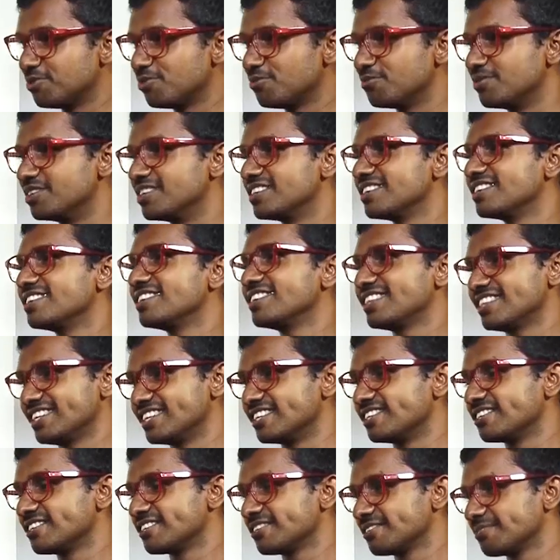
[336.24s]
In the present.
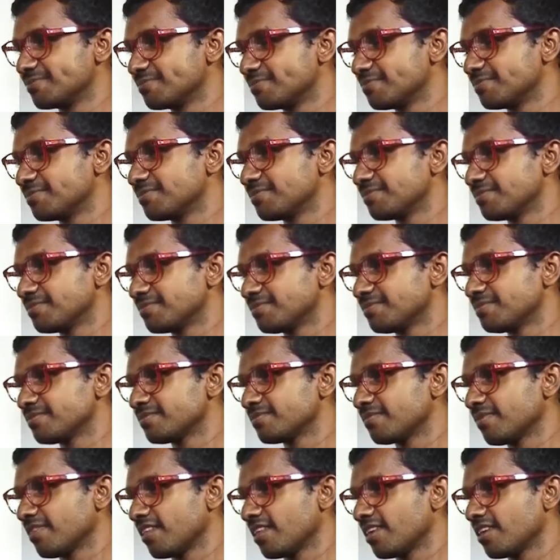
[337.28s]
So this
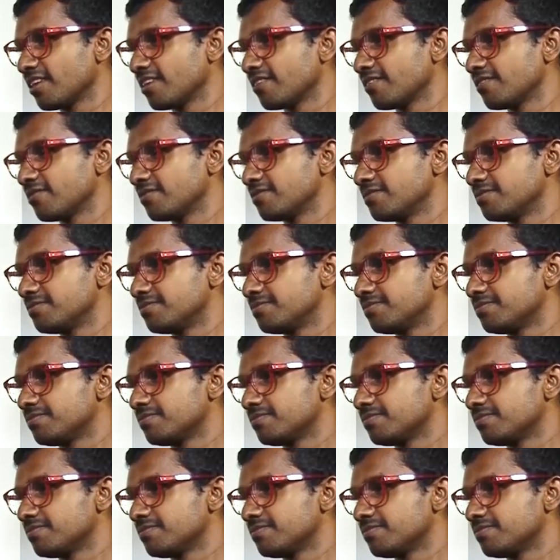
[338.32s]
present moment is